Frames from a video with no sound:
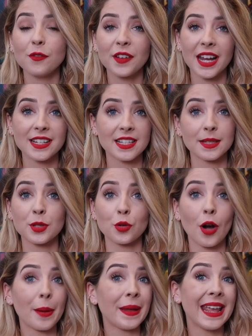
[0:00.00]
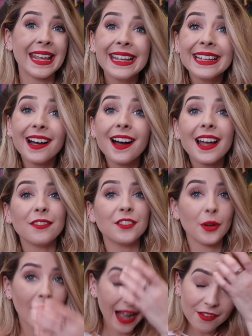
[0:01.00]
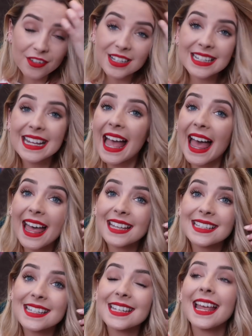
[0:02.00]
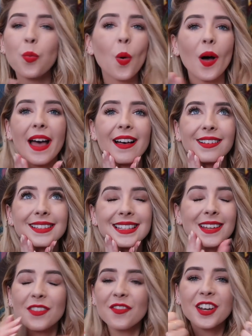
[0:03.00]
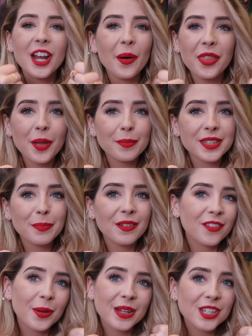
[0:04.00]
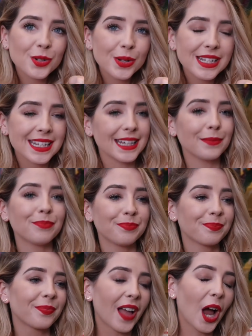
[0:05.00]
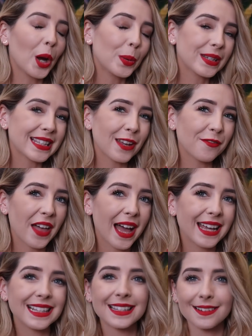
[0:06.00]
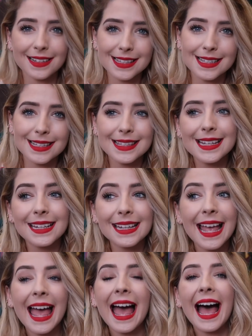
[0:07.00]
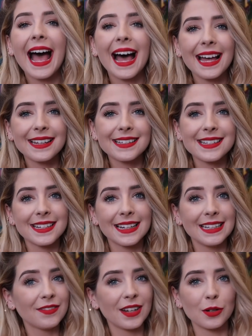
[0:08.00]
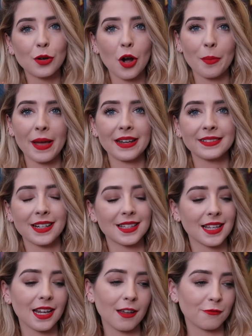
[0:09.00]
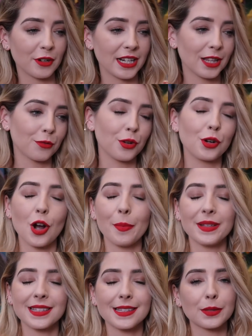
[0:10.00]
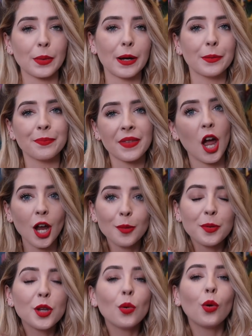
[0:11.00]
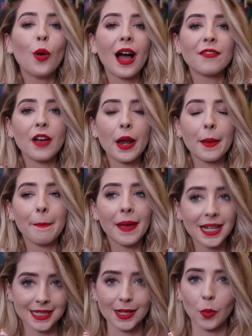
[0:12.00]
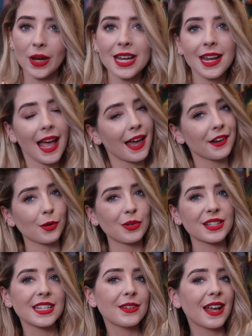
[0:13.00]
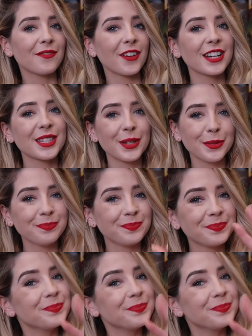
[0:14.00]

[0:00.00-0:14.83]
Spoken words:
don't forget to subscribe here if you haven't yet. What else? Give the video a thumbs up if you enjoyed it. I always love that, it's nice to see. And leave a little comment, because I love reading through your comments as well. I hope you all have an amazing week, and I will see you again very soon.